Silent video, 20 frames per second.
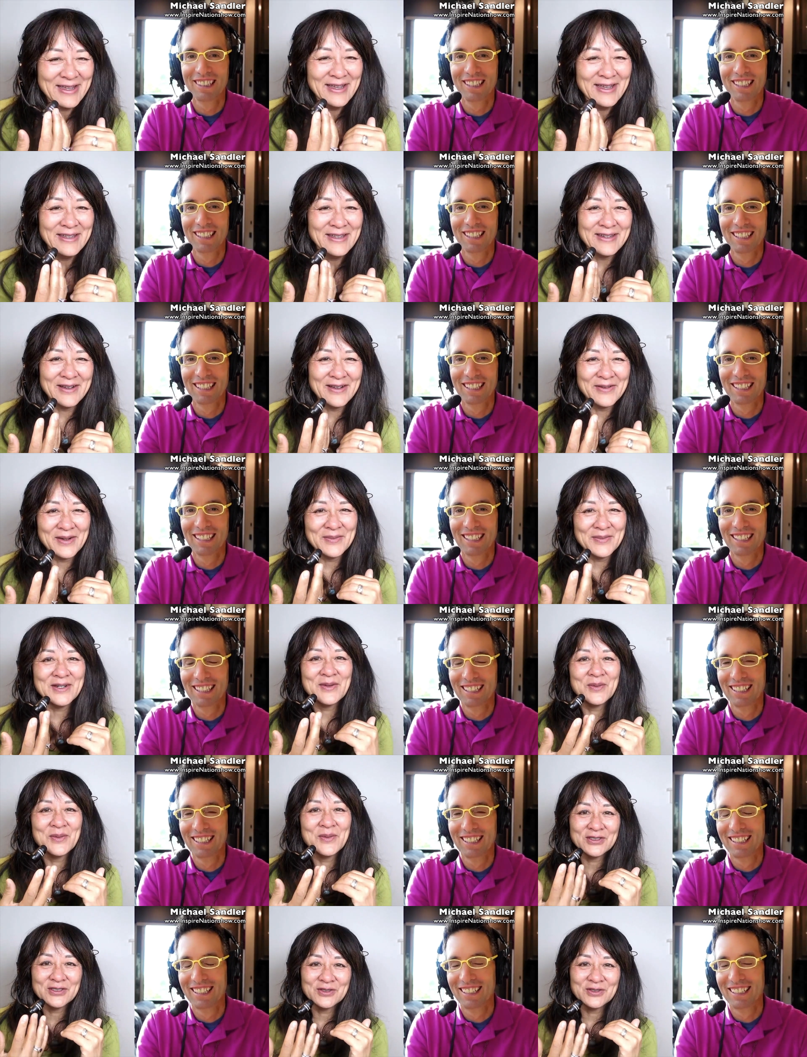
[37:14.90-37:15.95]
Speaker 1: no, I mean a
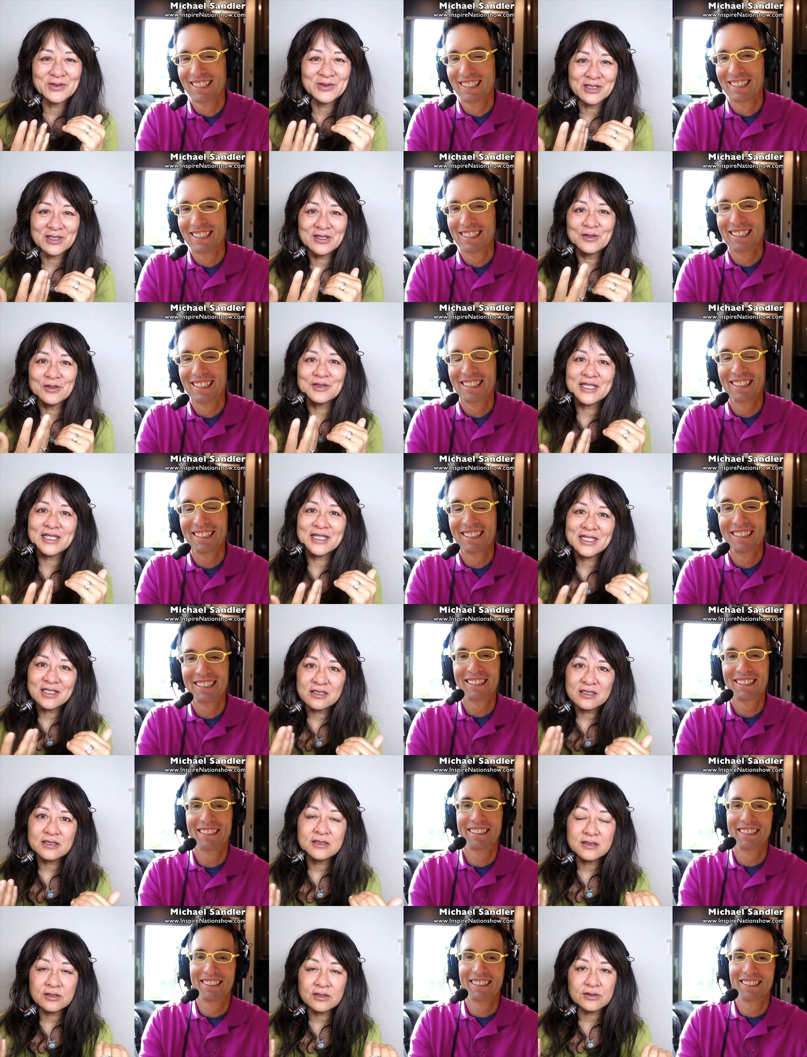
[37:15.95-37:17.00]
real. There's like a.
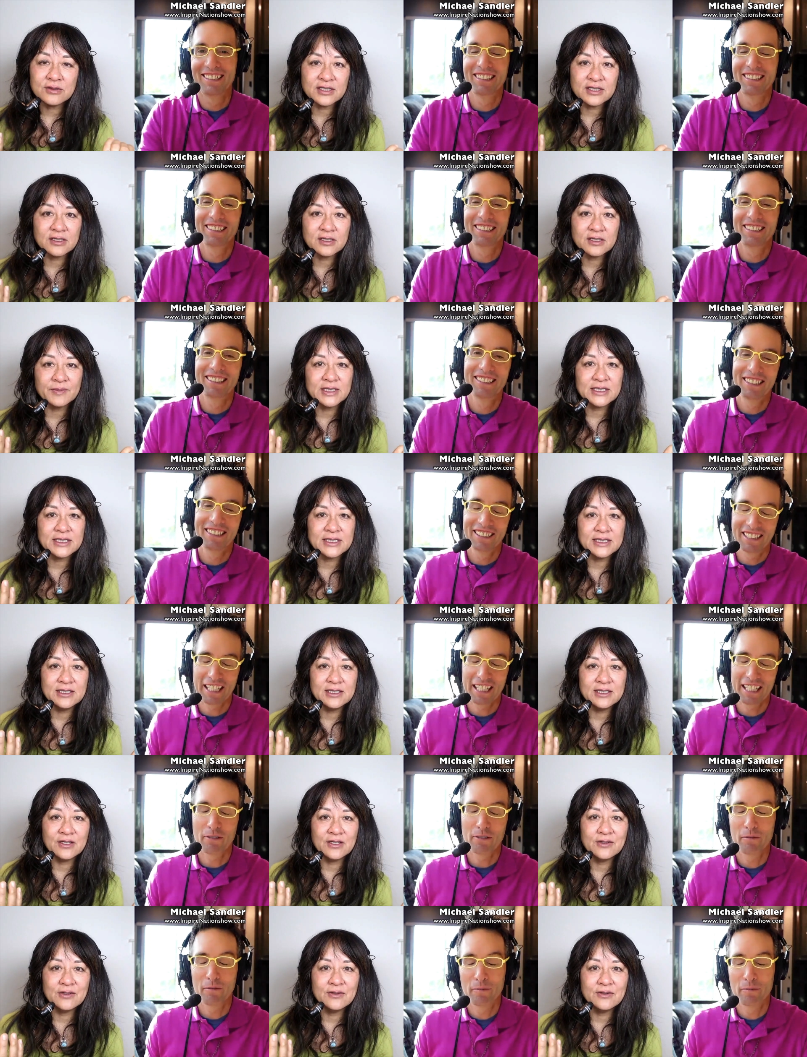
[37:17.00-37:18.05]
There has to be a
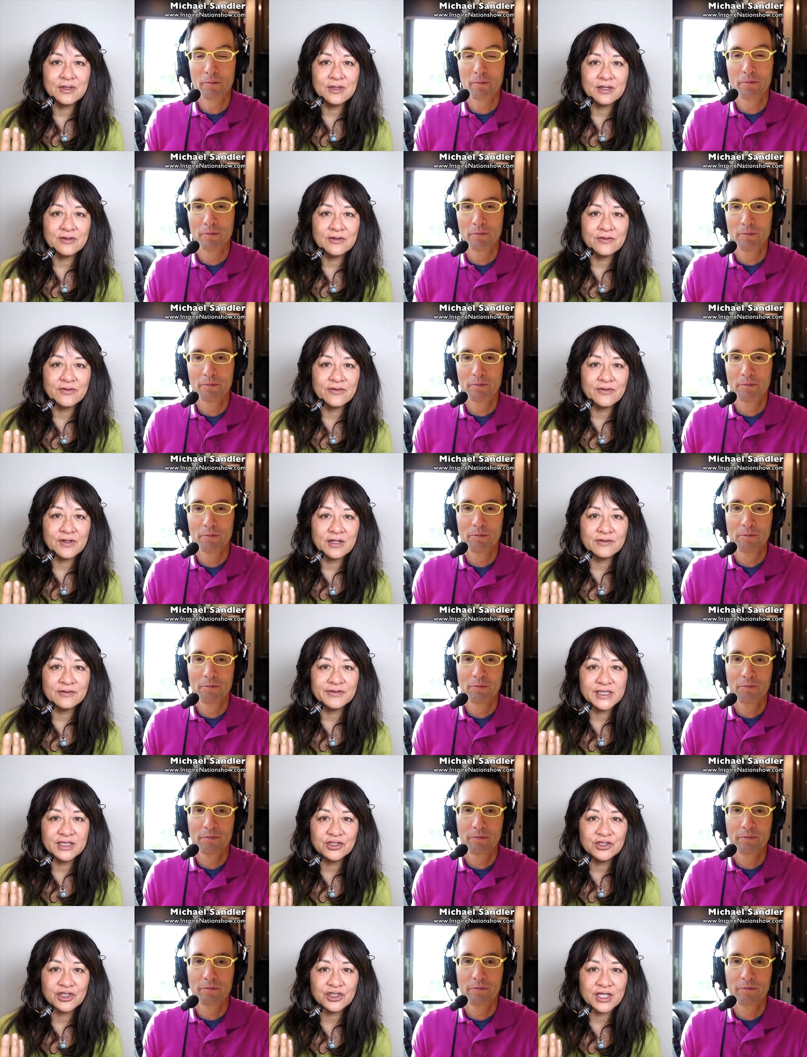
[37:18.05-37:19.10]
CEO of of
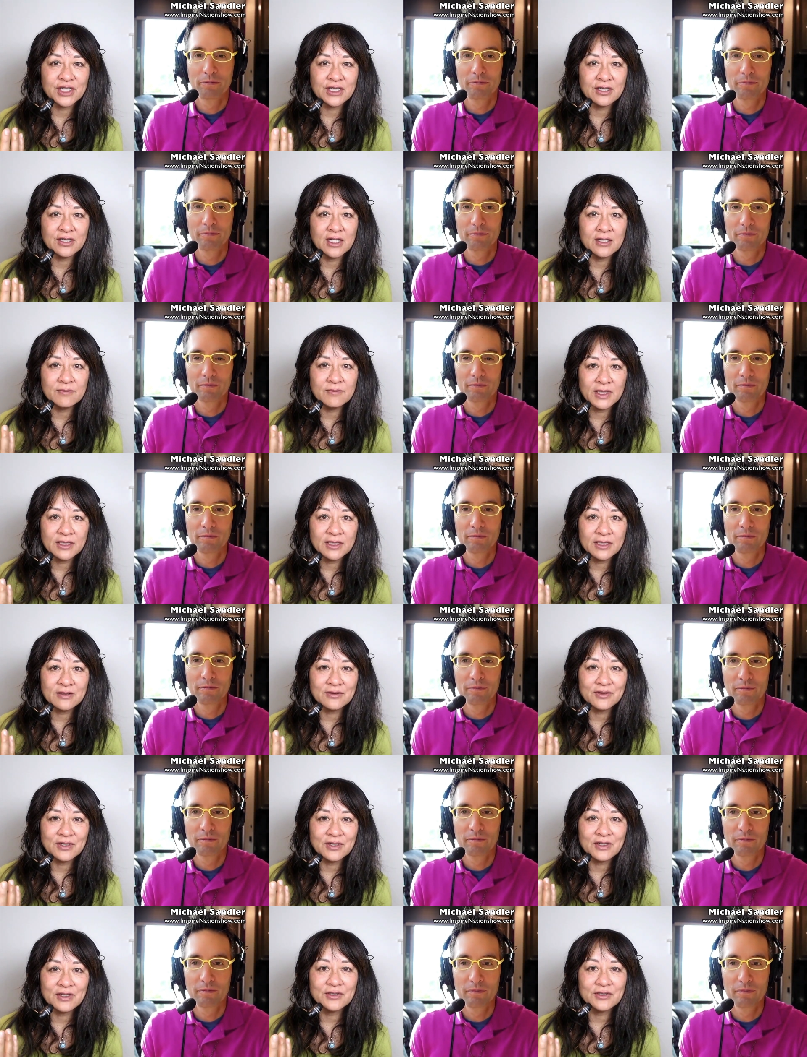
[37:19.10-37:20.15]
CJ and
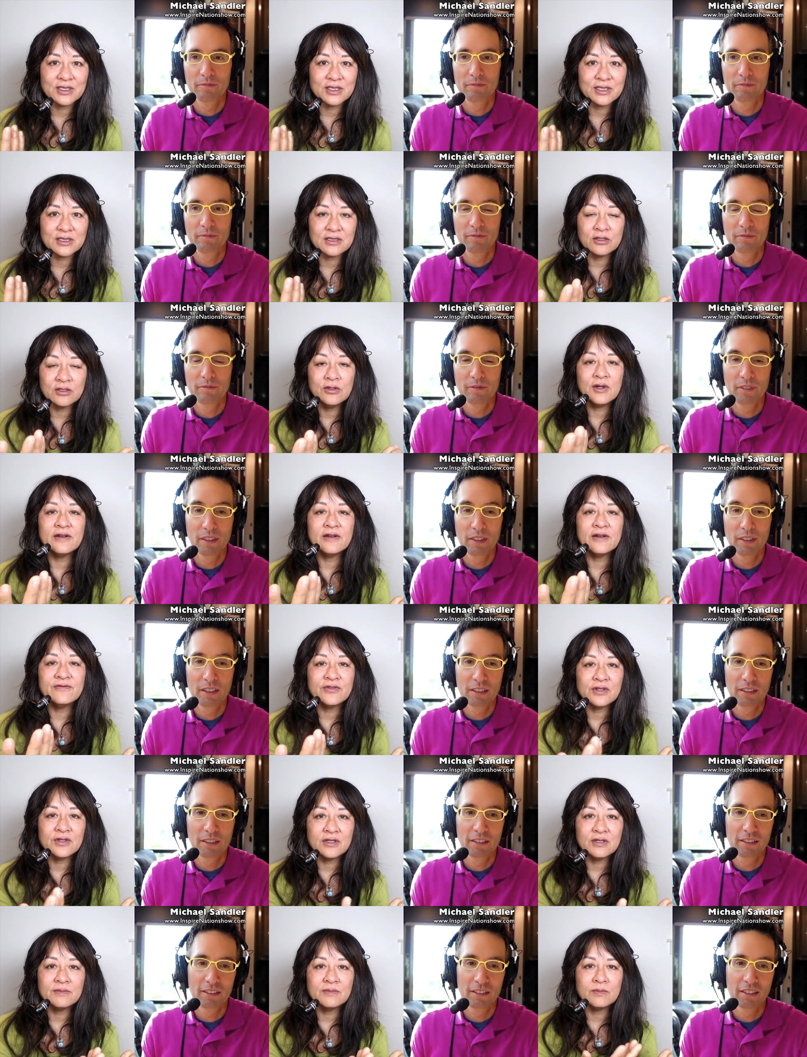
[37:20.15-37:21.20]
Michael. You know, it's you have
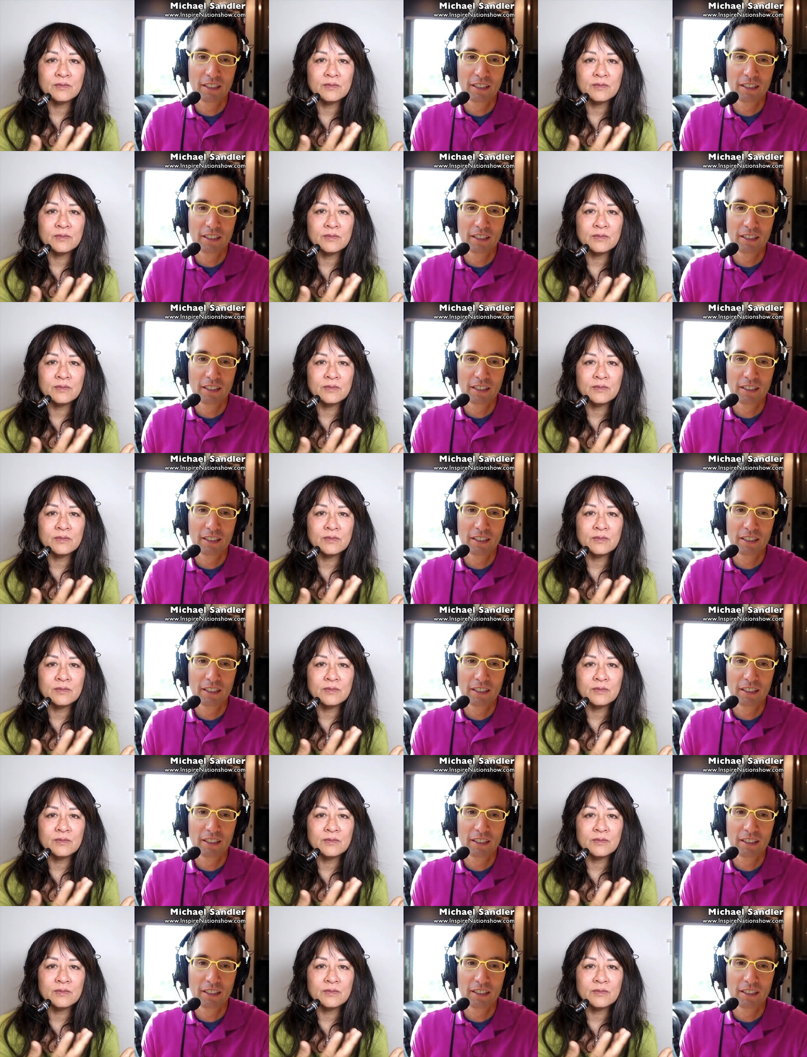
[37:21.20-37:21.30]
the